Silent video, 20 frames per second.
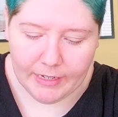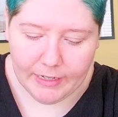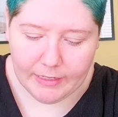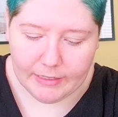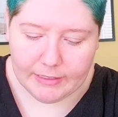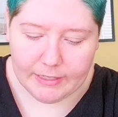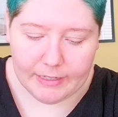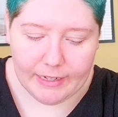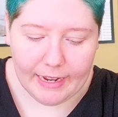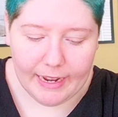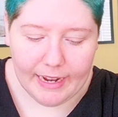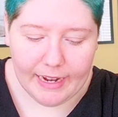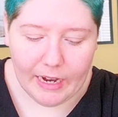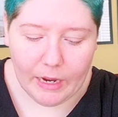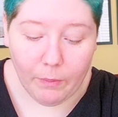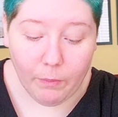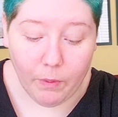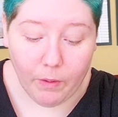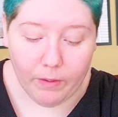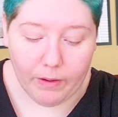Today I
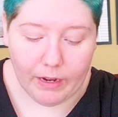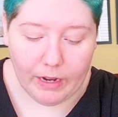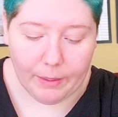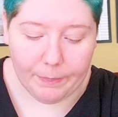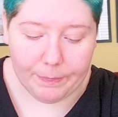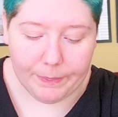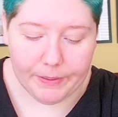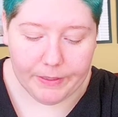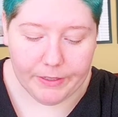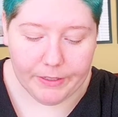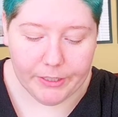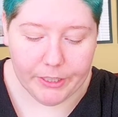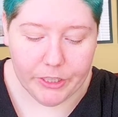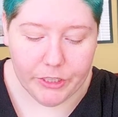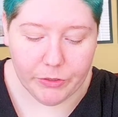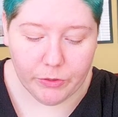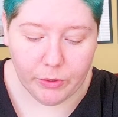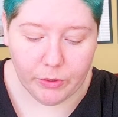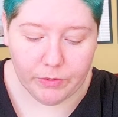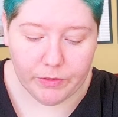woke up to
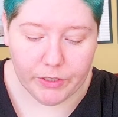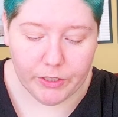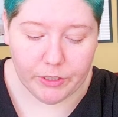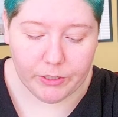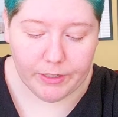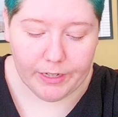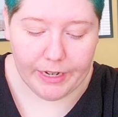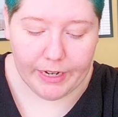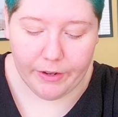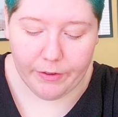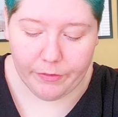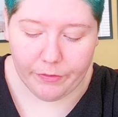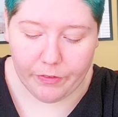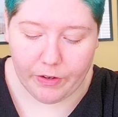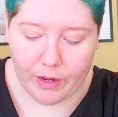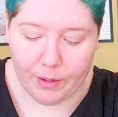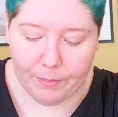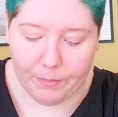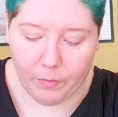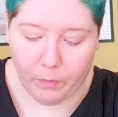Jewel returning
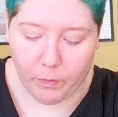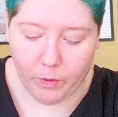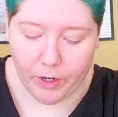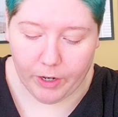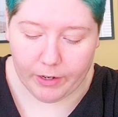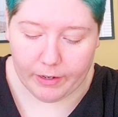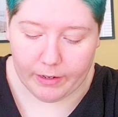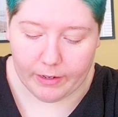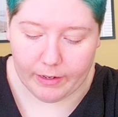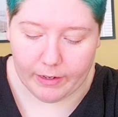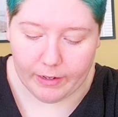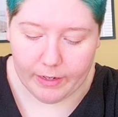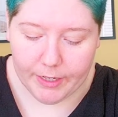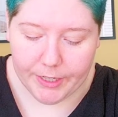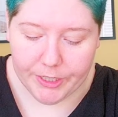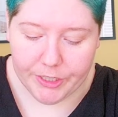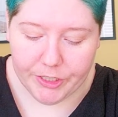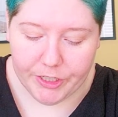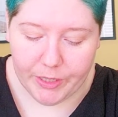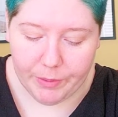from work.
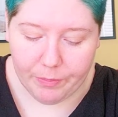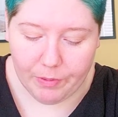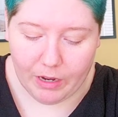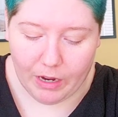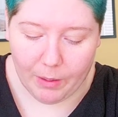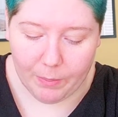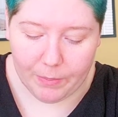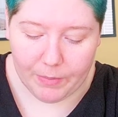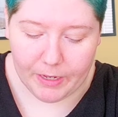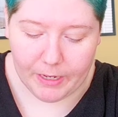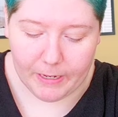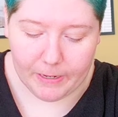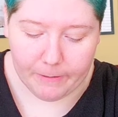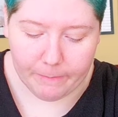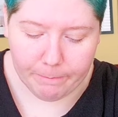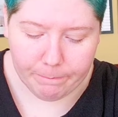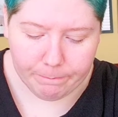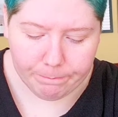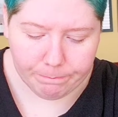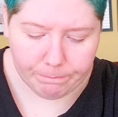She brought me
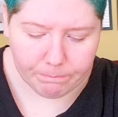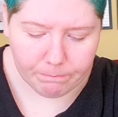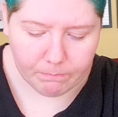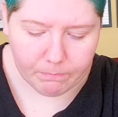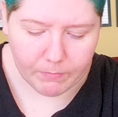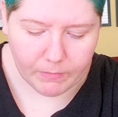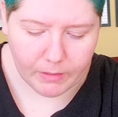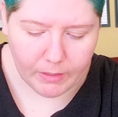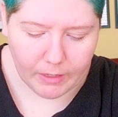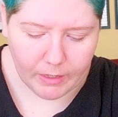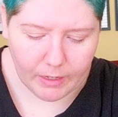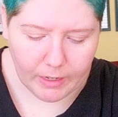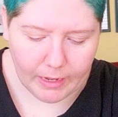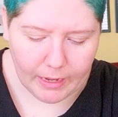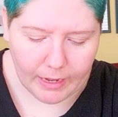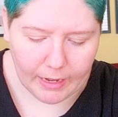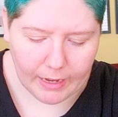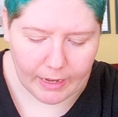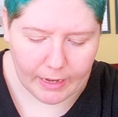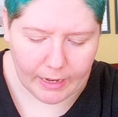
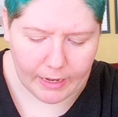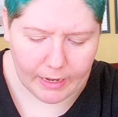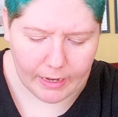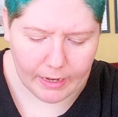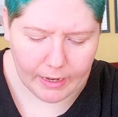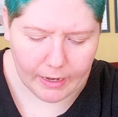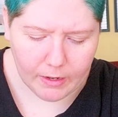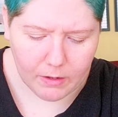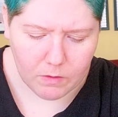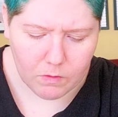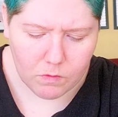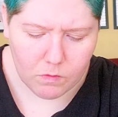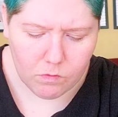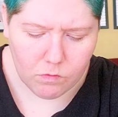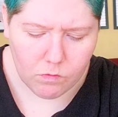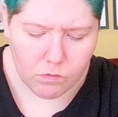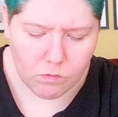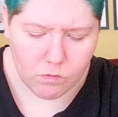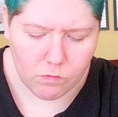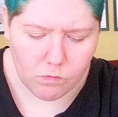a
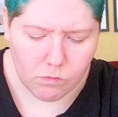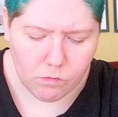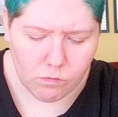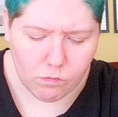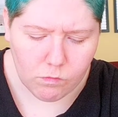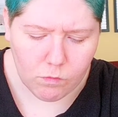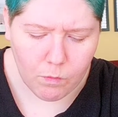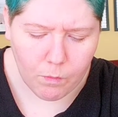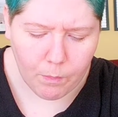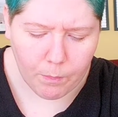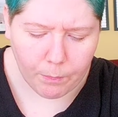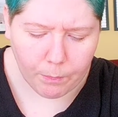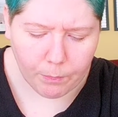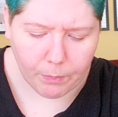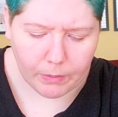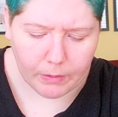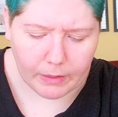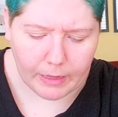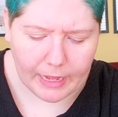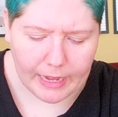
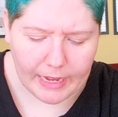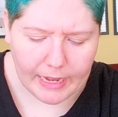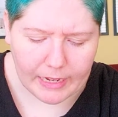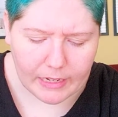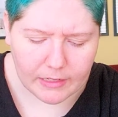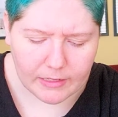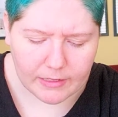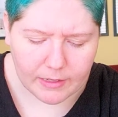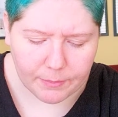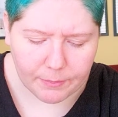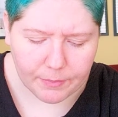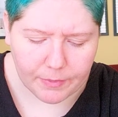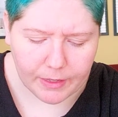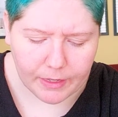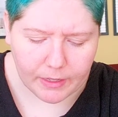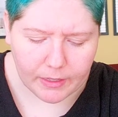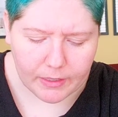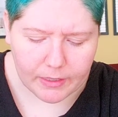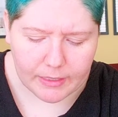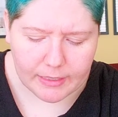blank something
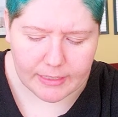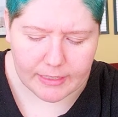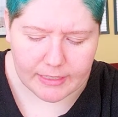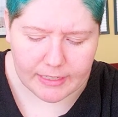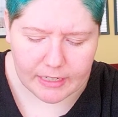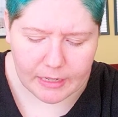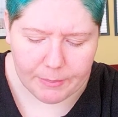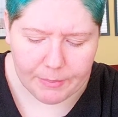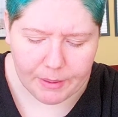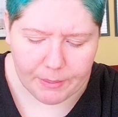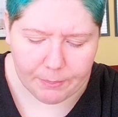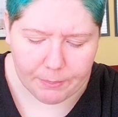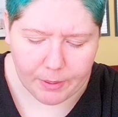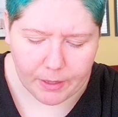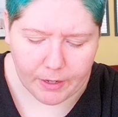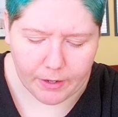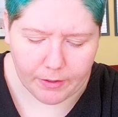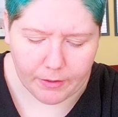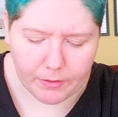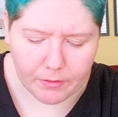cinnamon
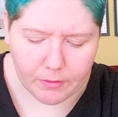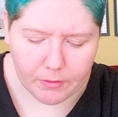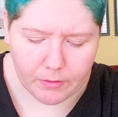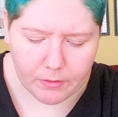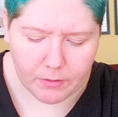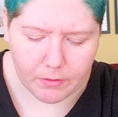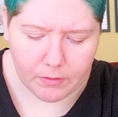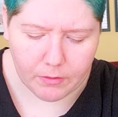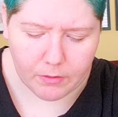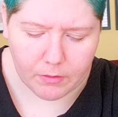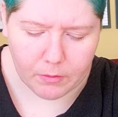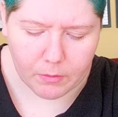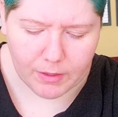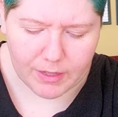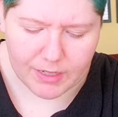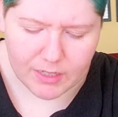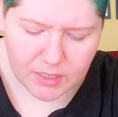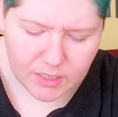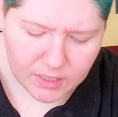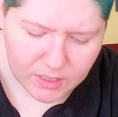bun.
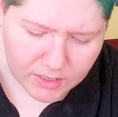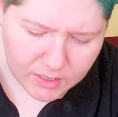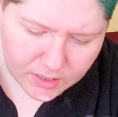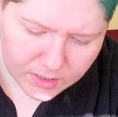What?